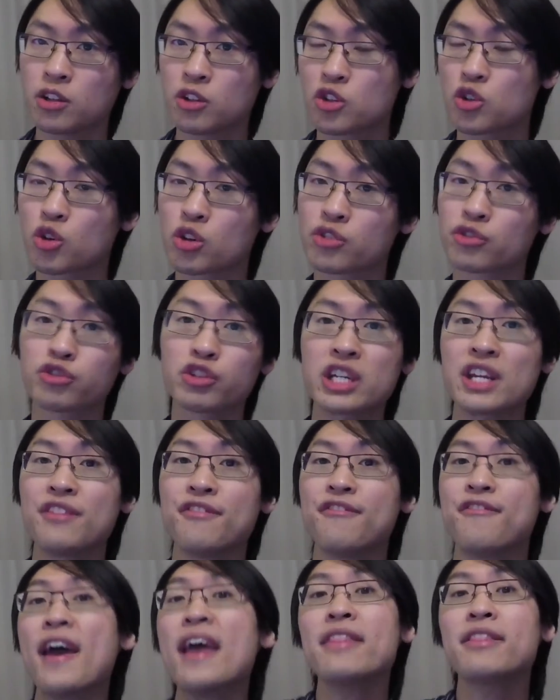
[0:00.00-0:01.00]
to sort of
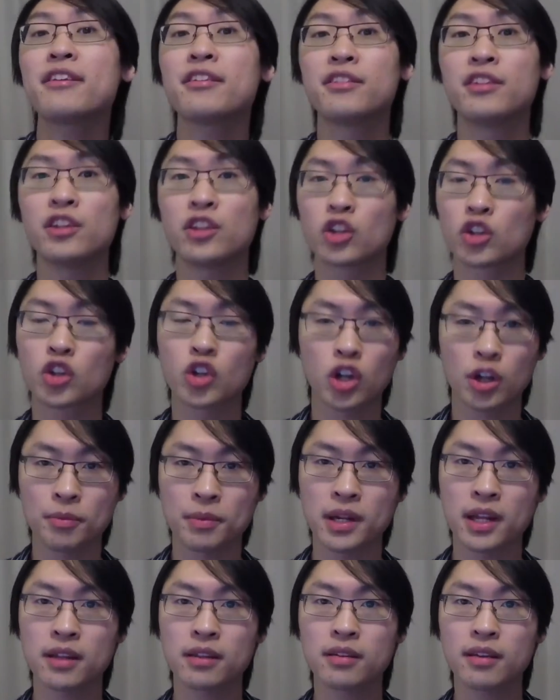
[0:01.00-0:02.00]
reinvent the
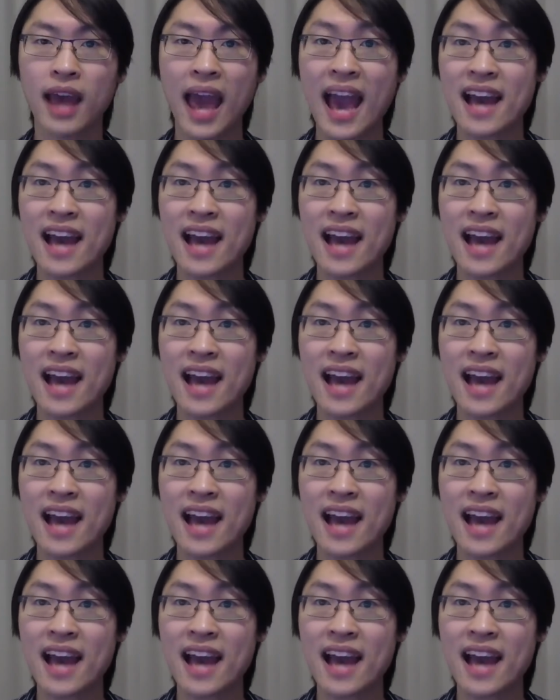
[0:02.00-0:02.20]
determinant